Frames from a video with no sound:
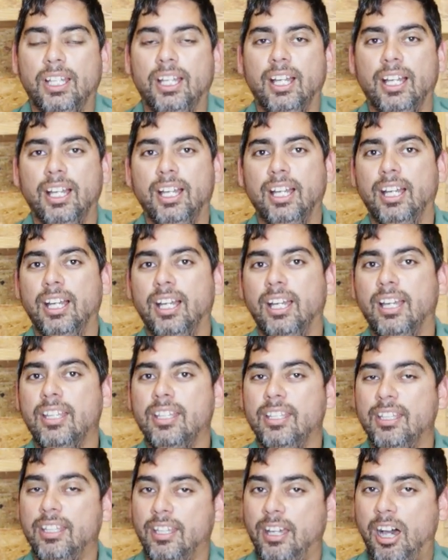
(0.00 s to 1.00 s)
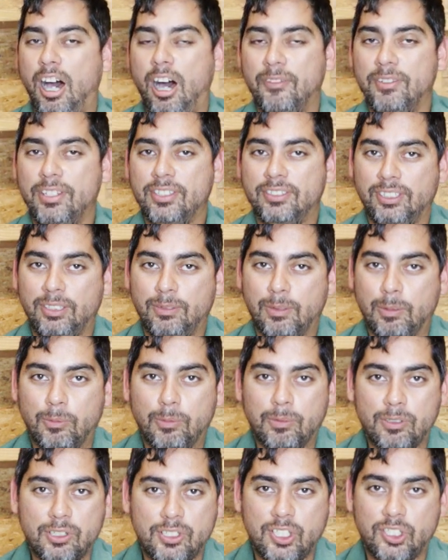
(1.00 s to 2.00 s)
Obviously, when
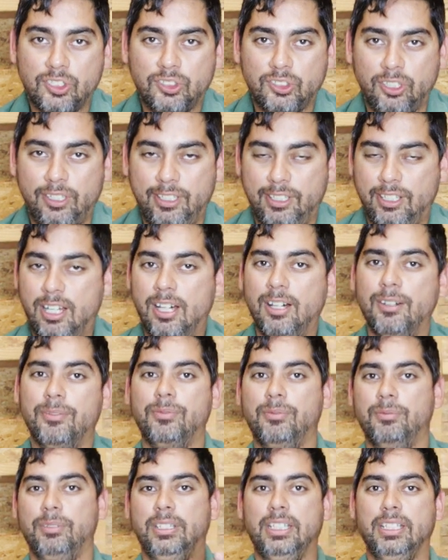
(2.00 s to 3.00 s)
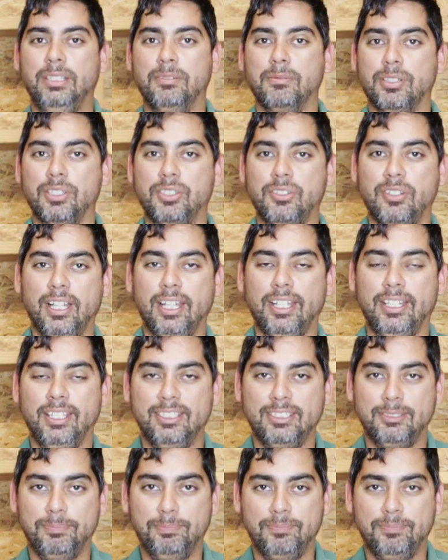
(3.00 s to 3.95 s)
we were just starting off, we were trying to